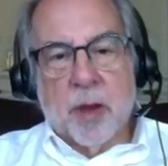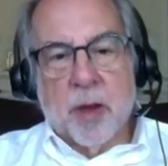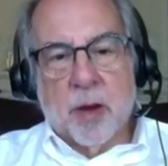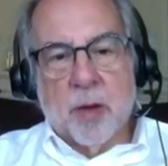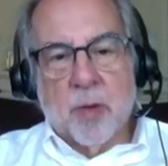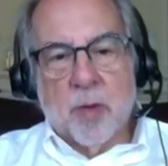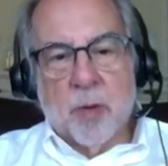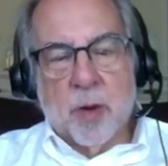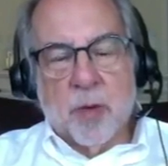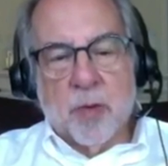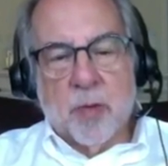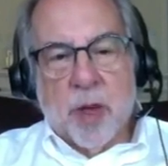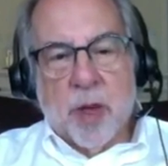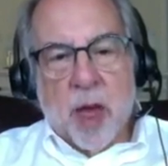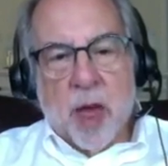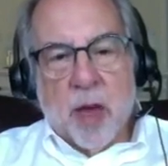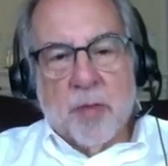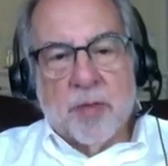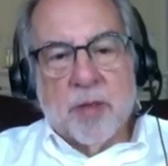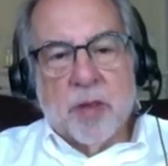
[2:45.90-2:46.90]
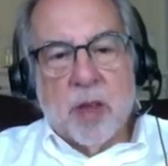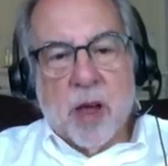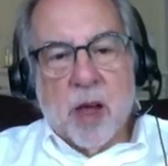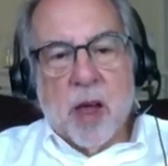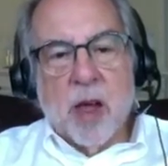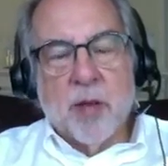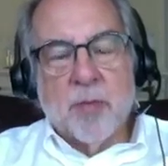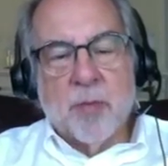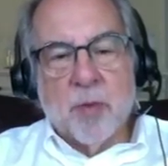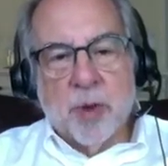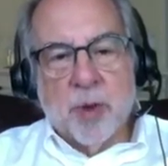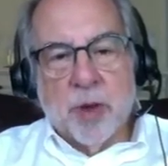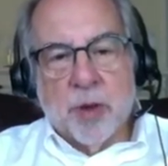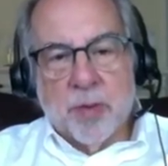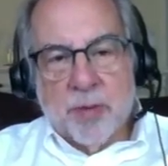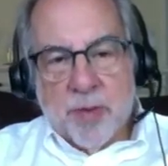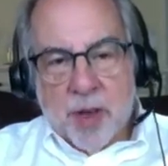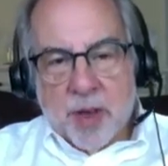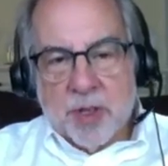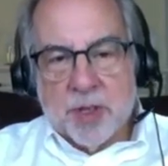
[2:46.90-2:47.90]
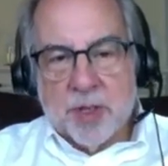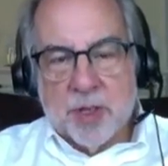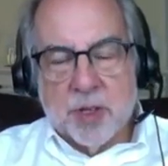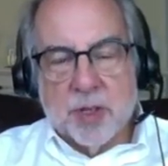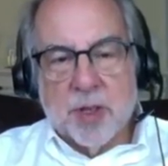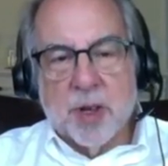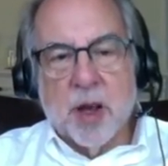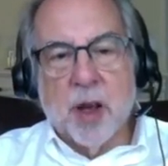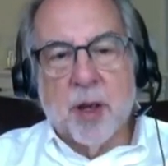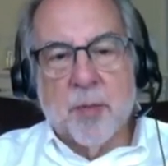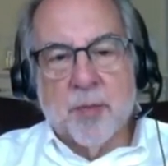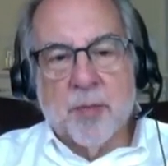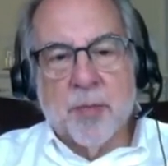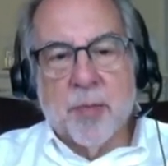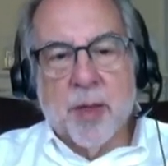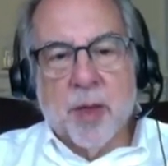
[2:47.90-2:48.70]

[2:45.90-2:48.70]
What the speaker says: When we have time, we invest the time.